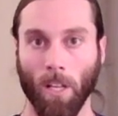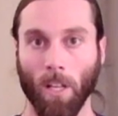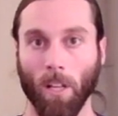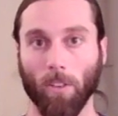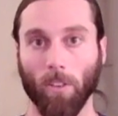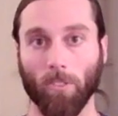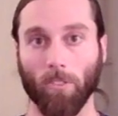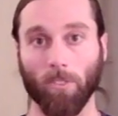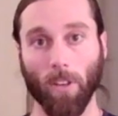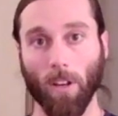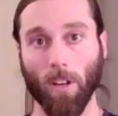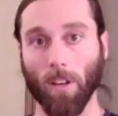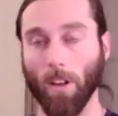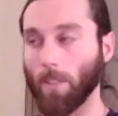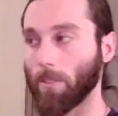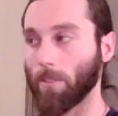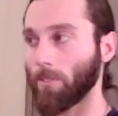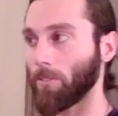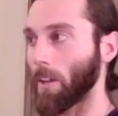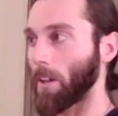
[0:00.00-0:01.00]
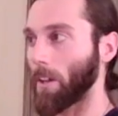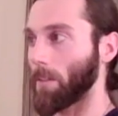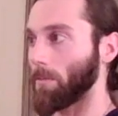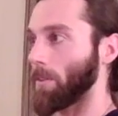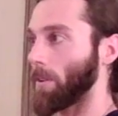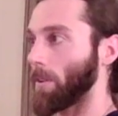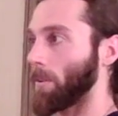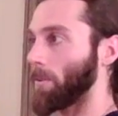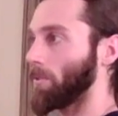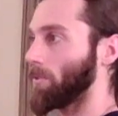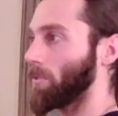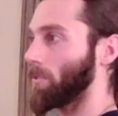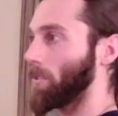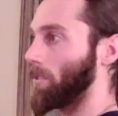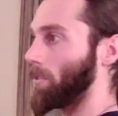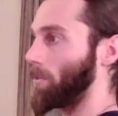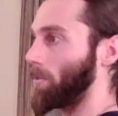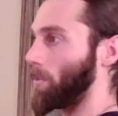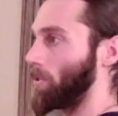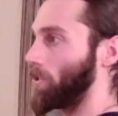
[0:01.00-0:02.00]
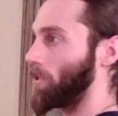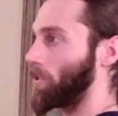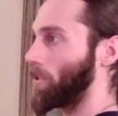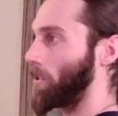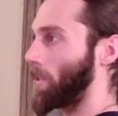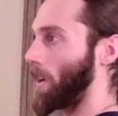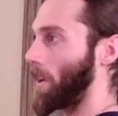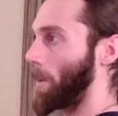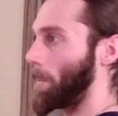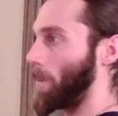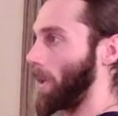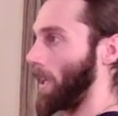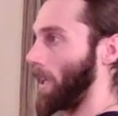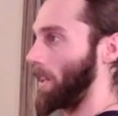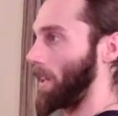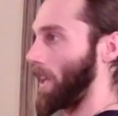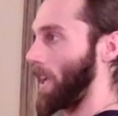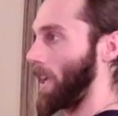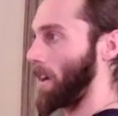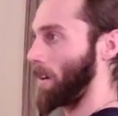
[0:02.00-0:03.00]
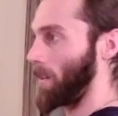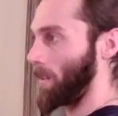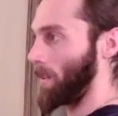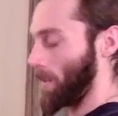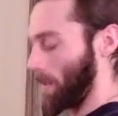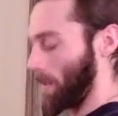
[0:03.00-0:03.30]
Let's get another set of those. Switch your grip, inhale,